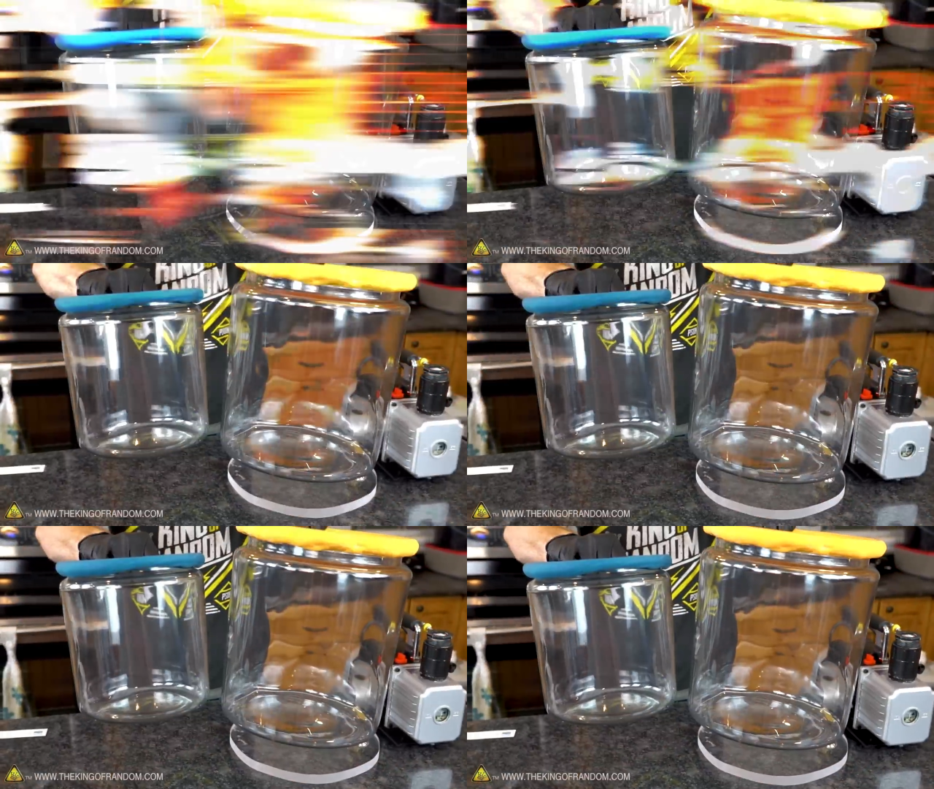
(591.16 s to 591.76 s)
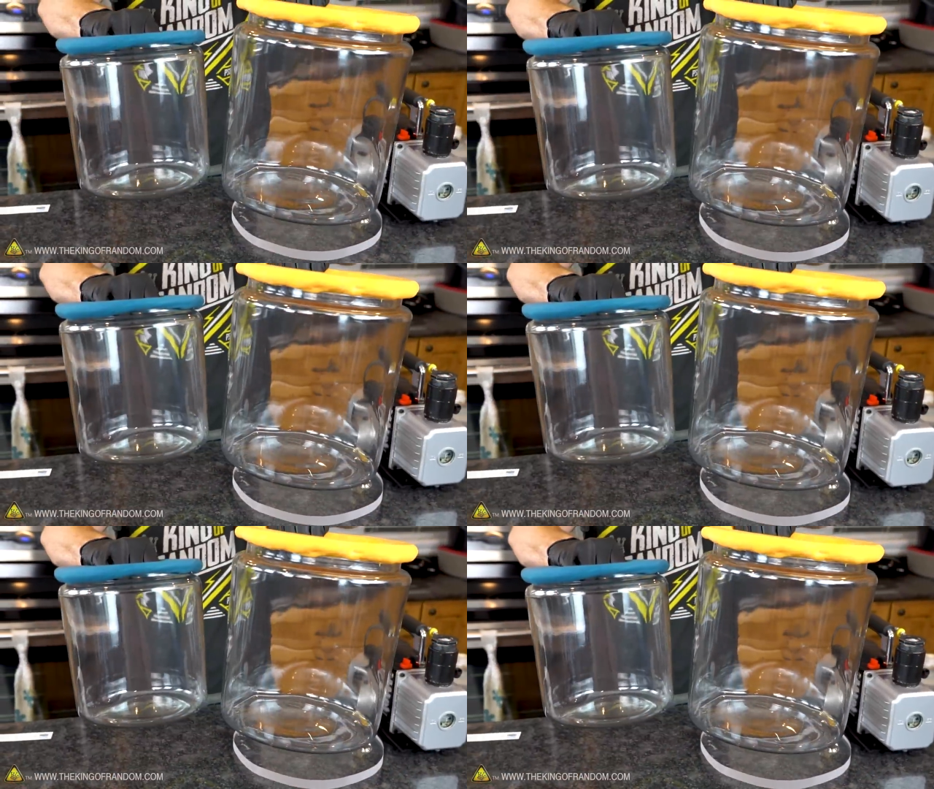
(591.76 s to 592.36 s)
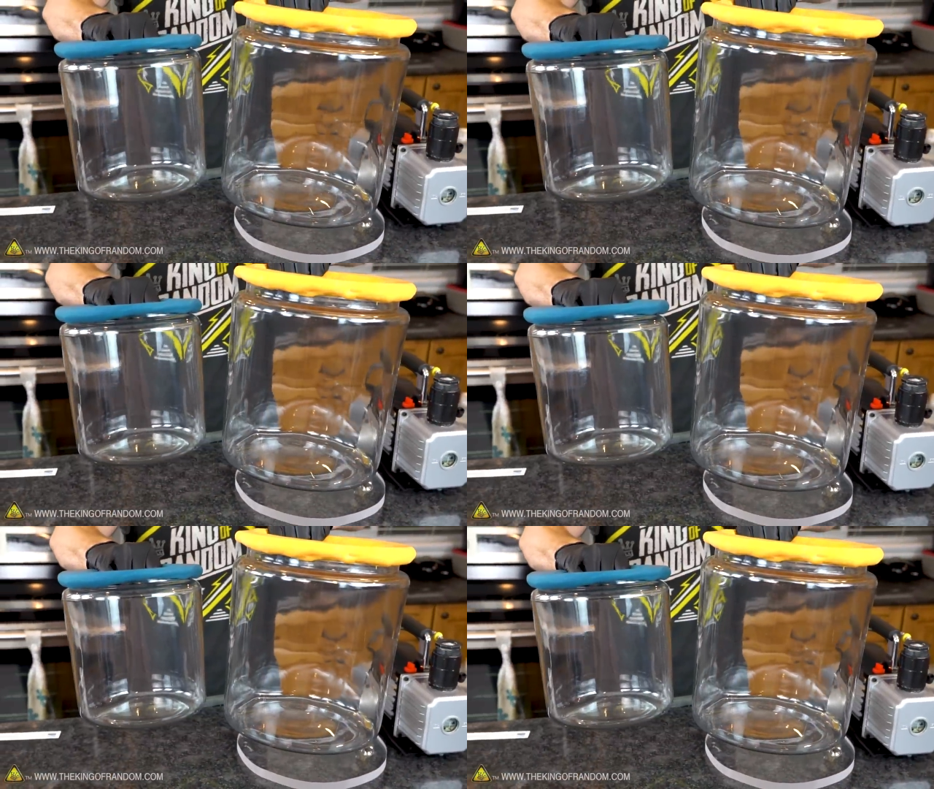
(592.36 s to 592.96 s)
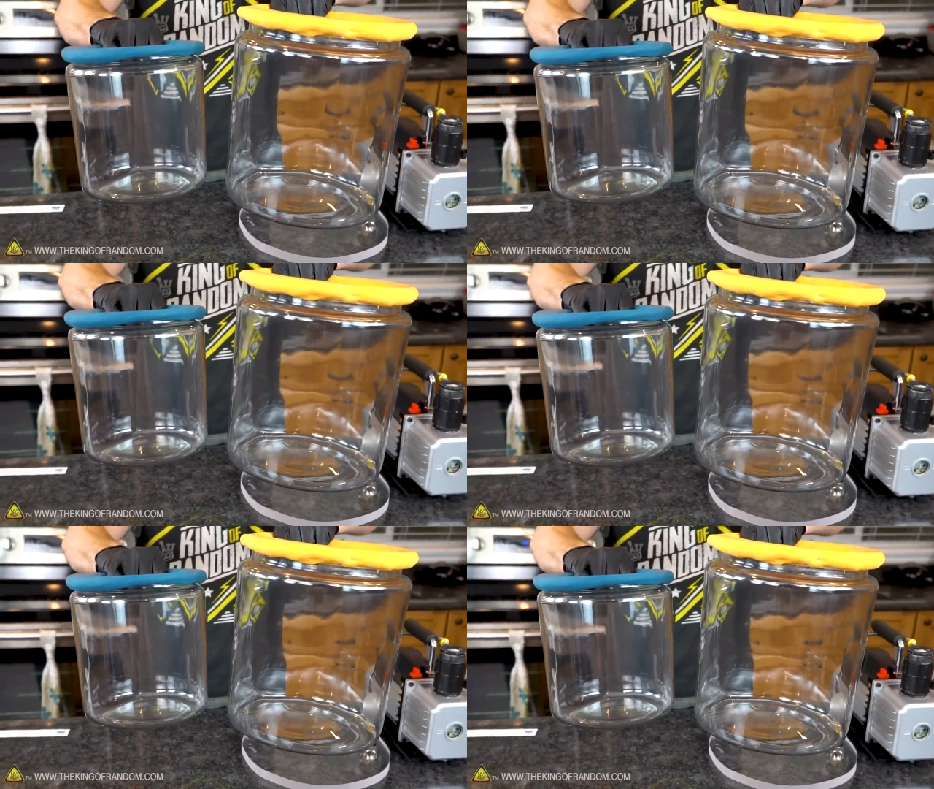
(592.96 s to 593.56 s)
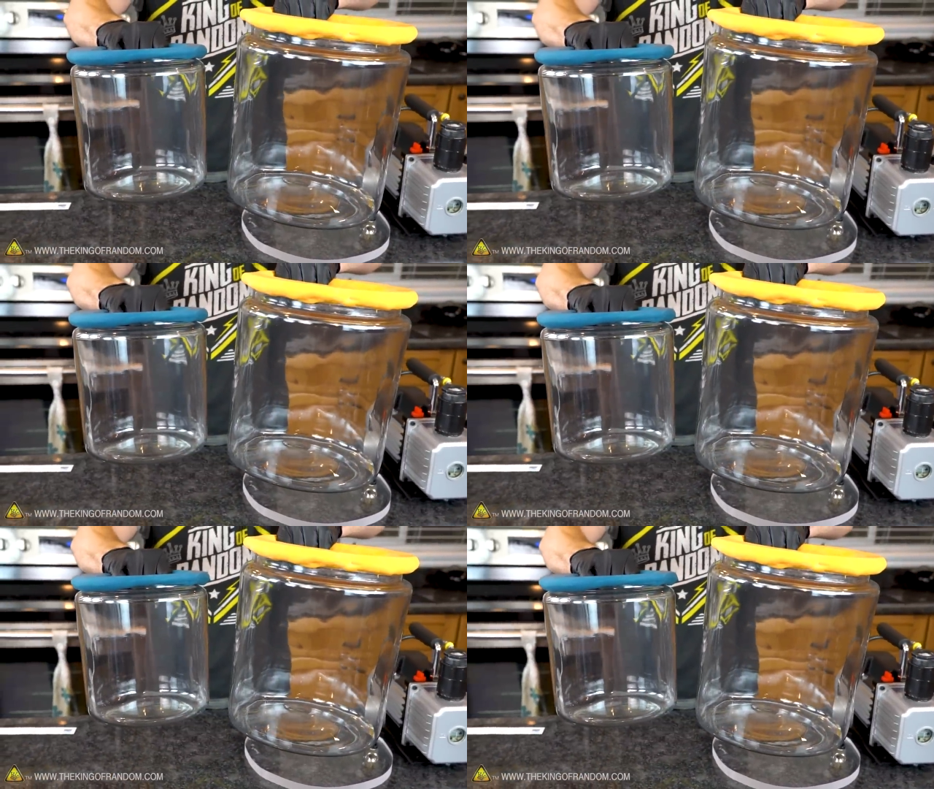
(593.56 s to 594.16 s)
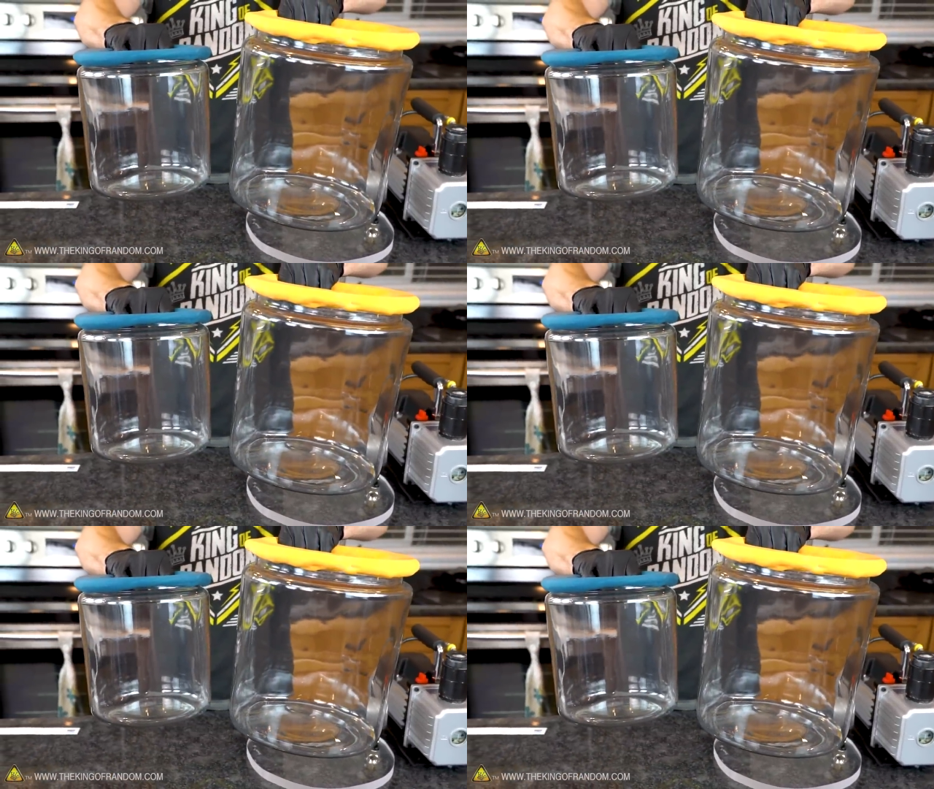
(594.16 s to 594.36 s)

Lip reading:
Nobody's mouth can be seen.